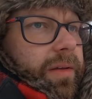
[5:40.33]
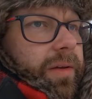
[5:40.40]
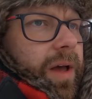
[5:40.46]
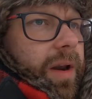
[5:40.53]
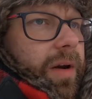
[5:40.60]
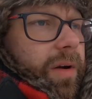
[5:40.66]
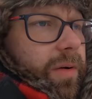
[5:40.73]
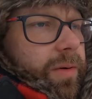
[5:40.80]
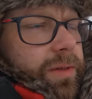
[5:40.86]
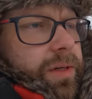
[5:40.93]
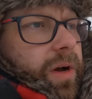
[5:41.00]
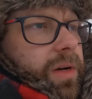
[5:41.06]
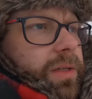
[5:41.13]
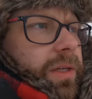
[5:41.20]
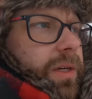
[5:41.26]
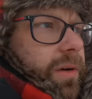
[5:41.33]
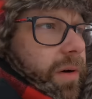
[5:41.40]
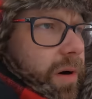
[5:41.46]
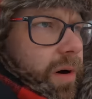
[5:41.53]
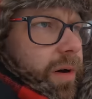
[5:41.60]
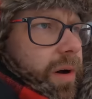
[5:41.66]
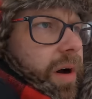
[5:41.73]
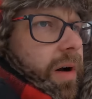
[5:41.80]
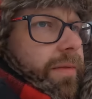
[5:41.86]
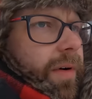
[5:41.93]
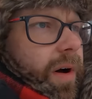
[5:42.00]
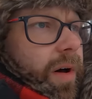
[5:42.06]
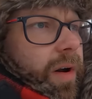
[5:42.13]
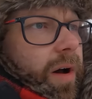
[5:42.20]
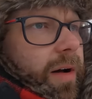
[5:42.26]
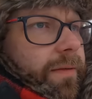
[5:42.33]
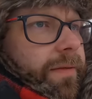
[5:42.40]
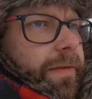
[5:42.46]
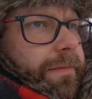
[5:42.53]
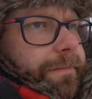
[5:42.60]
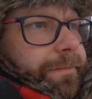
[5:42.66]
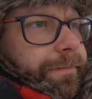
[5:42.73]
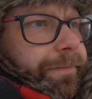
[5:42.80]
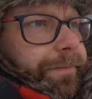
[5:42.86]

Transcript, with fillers: So I don't know what's causing it to go on, off, on, off.